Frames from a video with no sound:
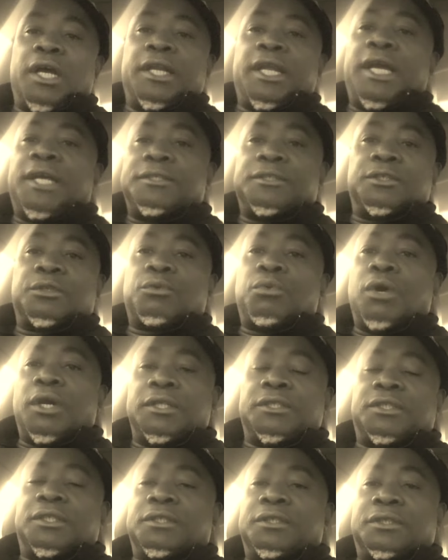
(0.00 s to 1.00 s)
unanswered
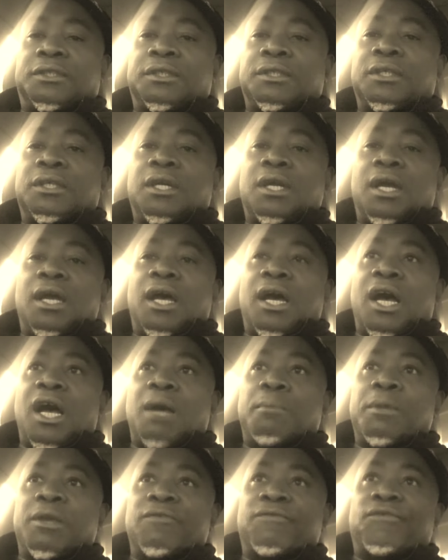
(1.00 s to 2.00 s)
questions,
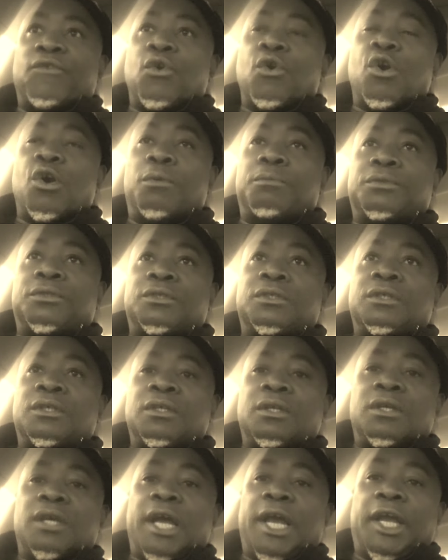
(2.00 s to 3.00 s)
uh, it forms
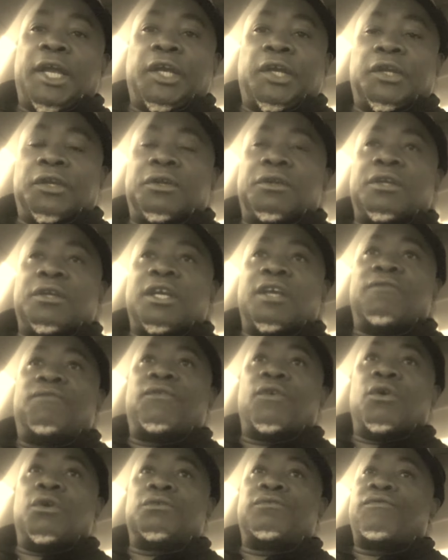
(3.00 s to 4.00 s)
anger, it
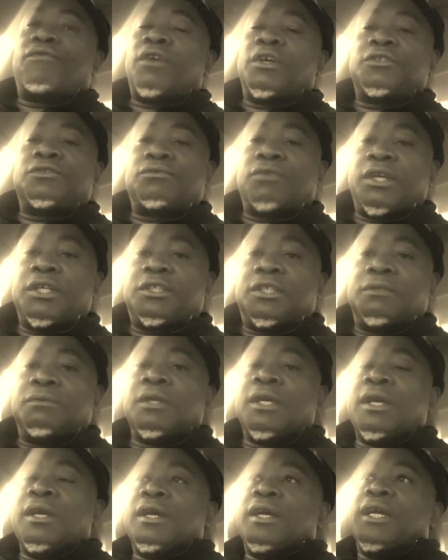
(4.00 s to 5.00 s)
forms frustration.
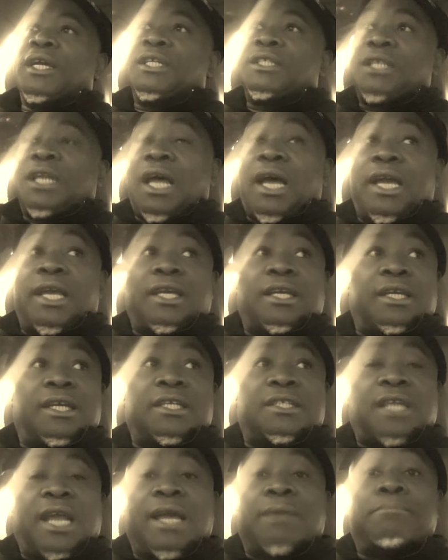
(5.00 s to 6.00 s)
It's like
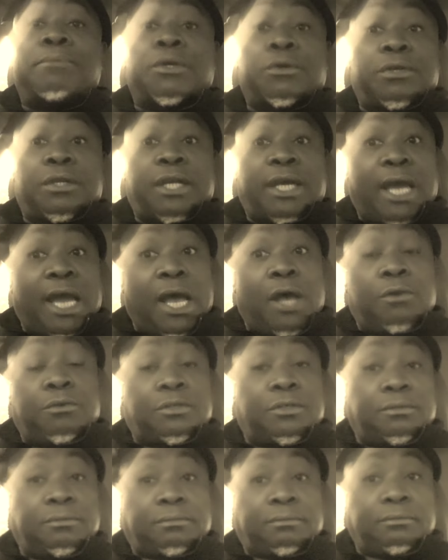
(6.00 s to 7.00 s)
it's like building a
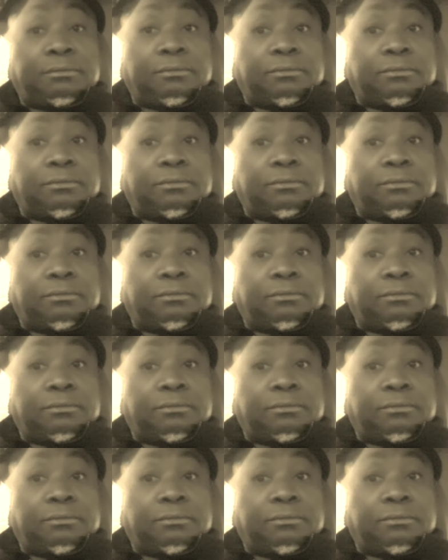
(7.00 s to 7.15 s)
house.